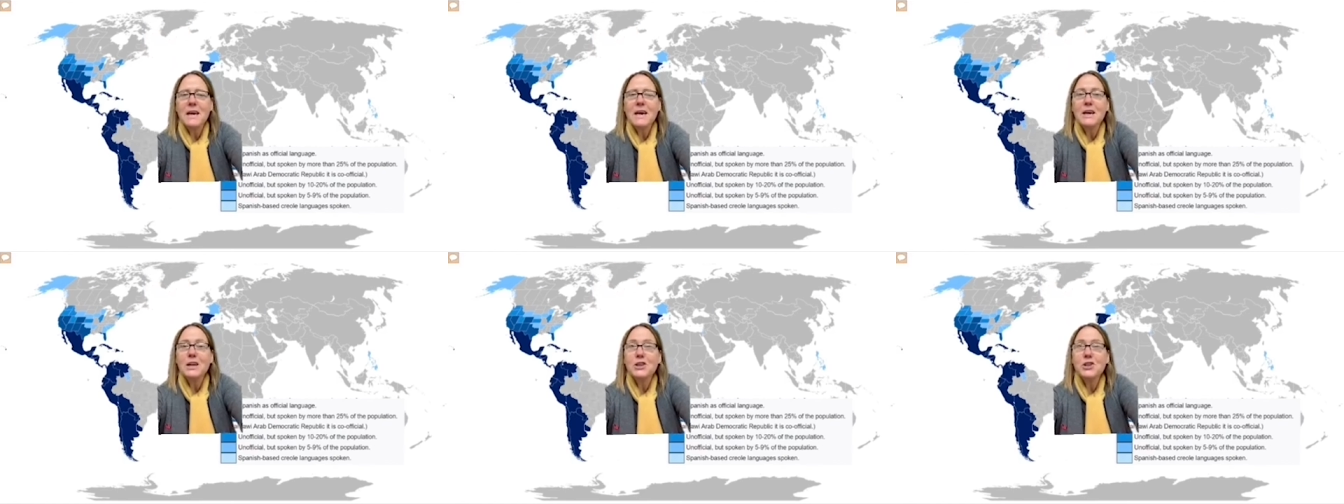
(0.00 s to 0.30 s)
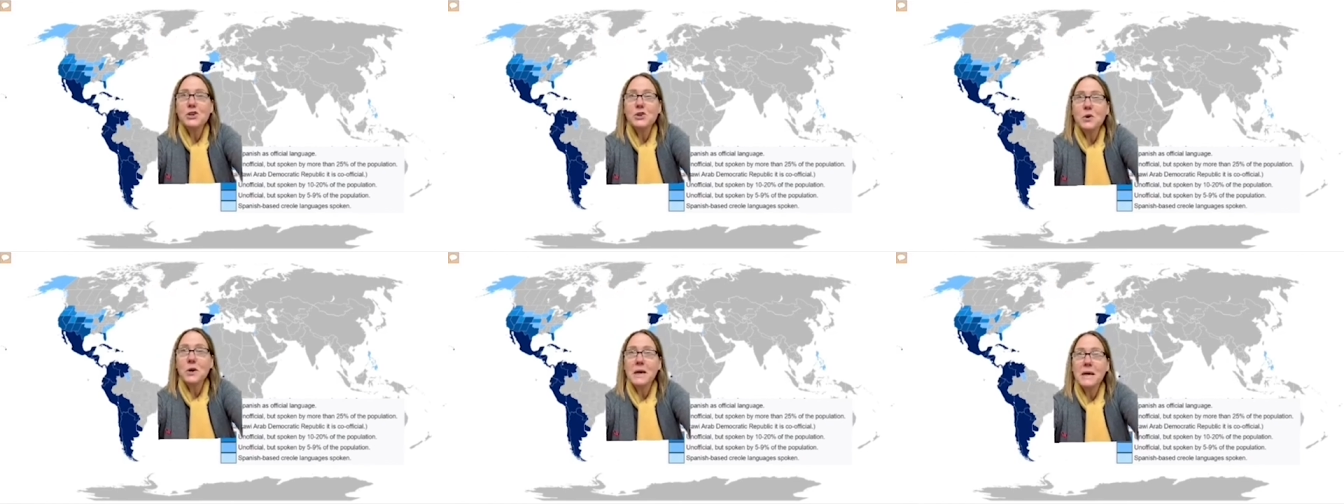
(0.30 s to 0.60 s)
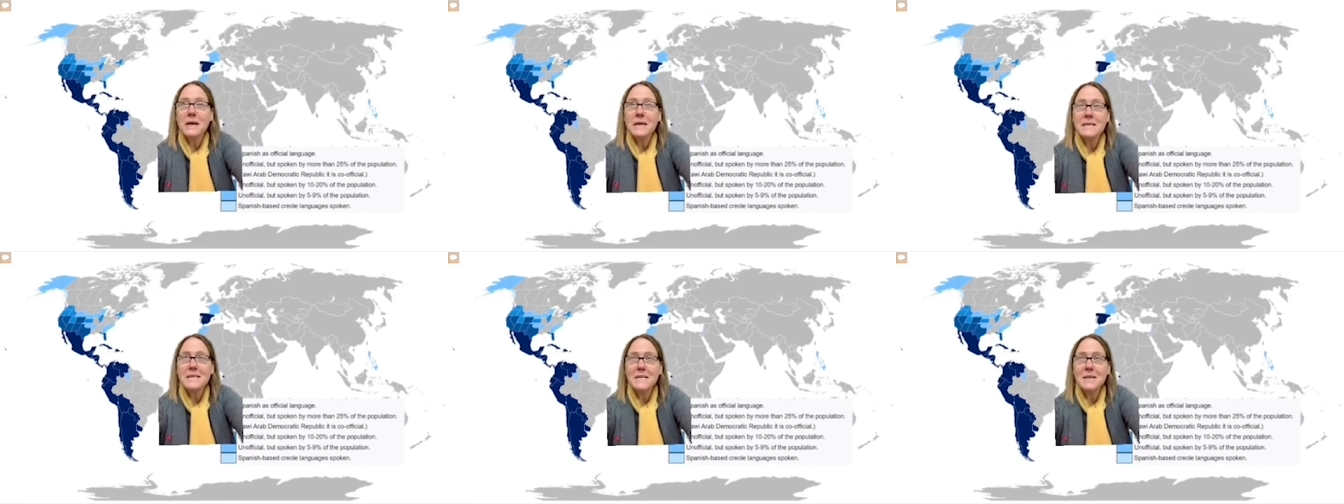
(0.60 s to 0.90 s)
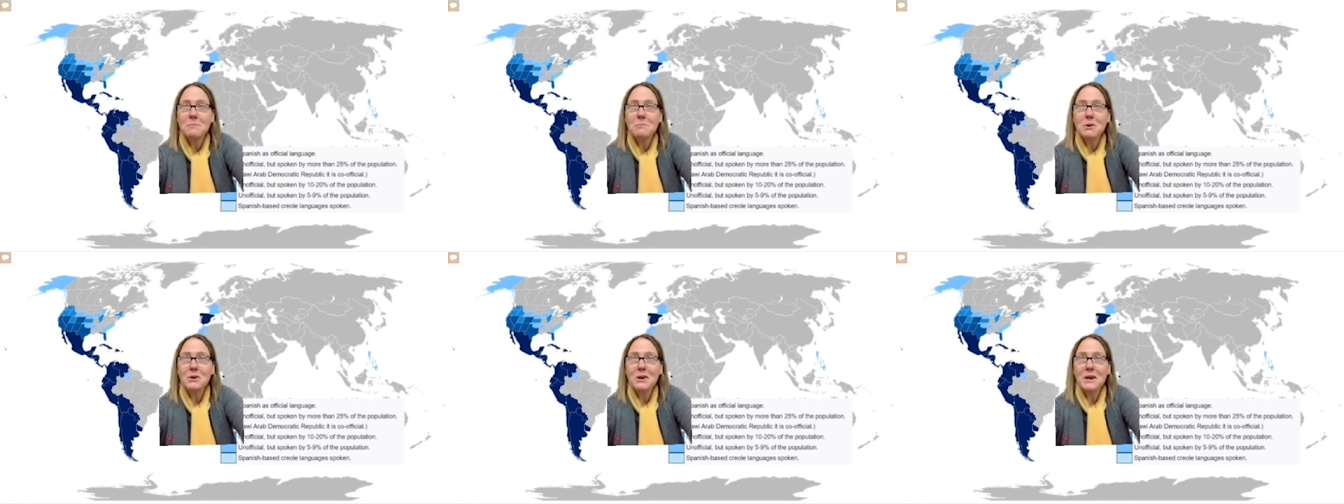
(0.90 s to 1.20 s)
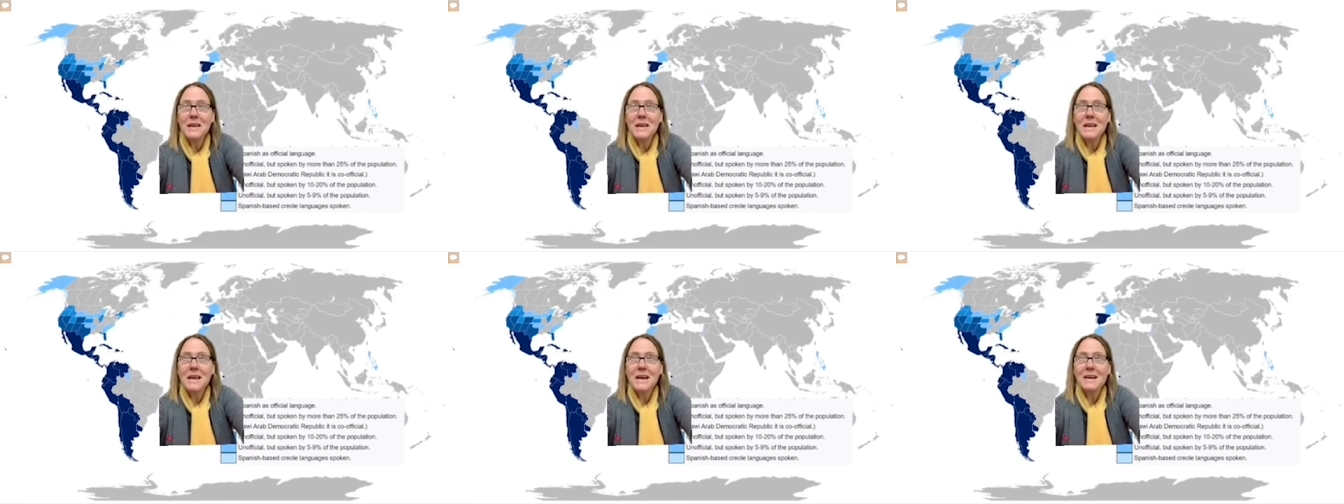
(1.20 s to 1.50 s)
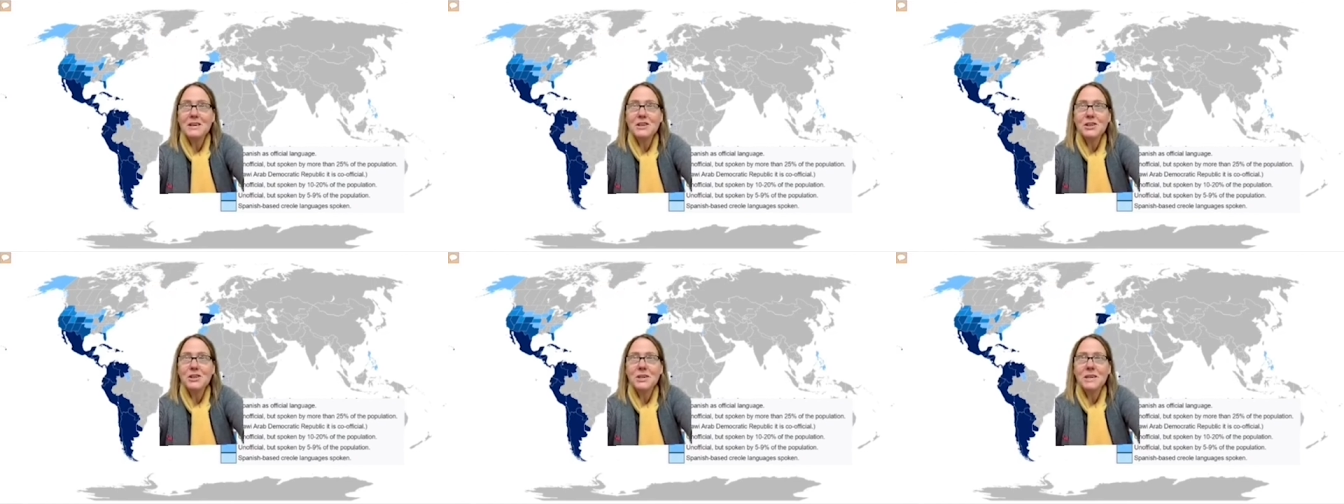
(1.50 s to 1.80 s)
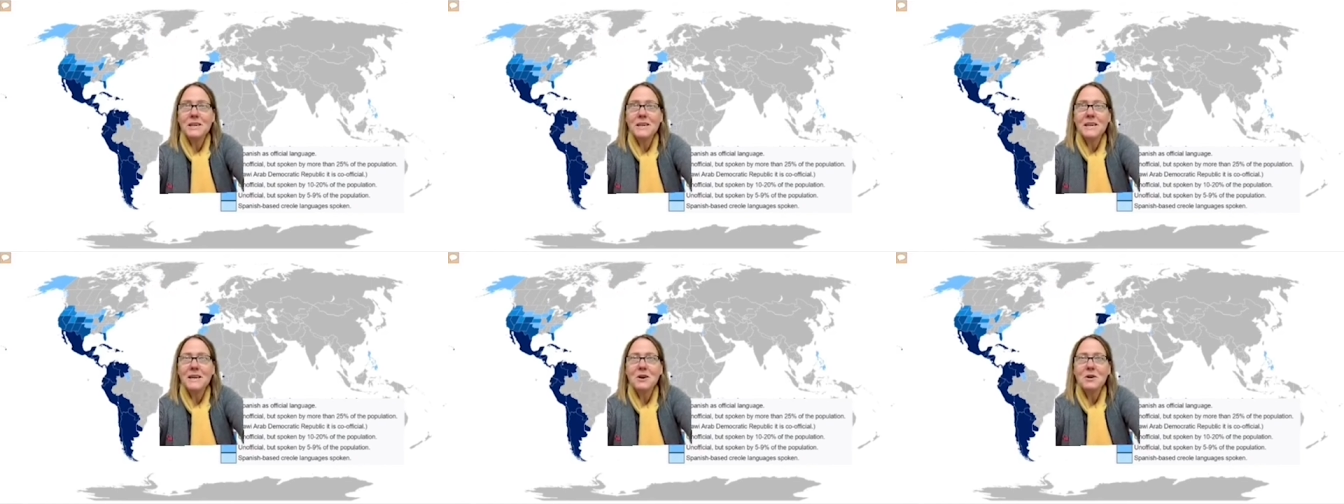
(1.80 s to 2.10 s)
enjoying a deeper
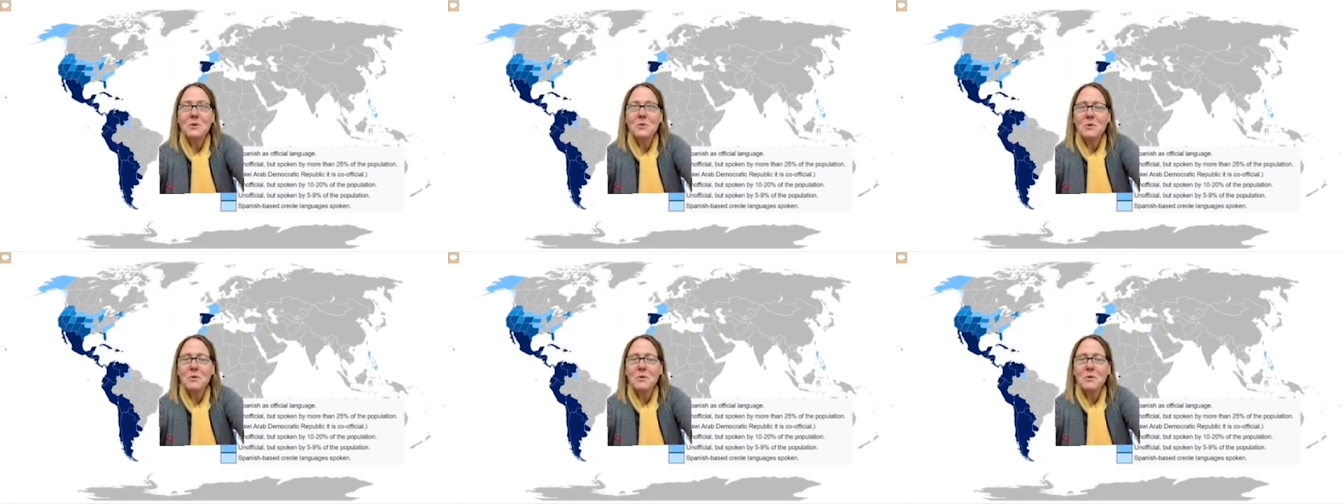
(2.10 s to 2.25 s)
connection